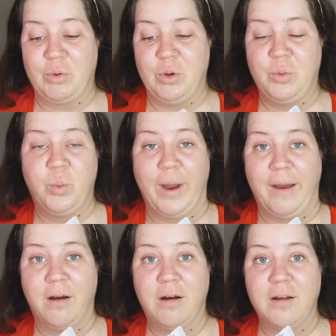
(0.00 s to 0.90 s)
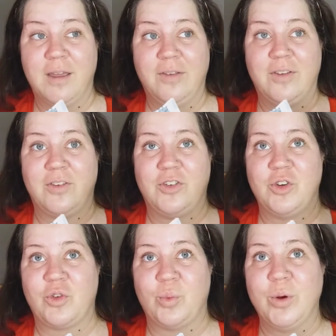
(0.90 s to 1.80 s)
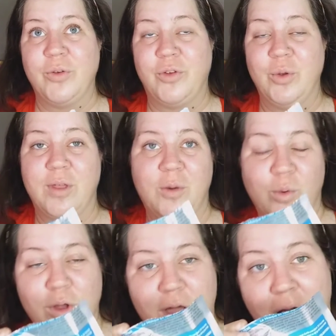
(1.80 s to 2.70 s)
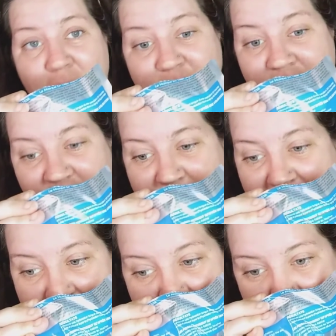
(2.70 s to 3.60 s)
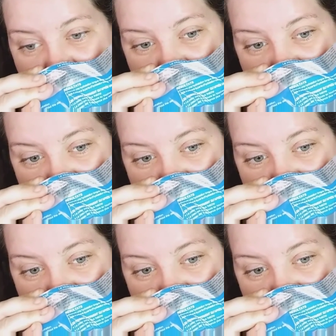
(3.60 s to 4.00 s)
could wear, because it's just real soothing, real calming smelling.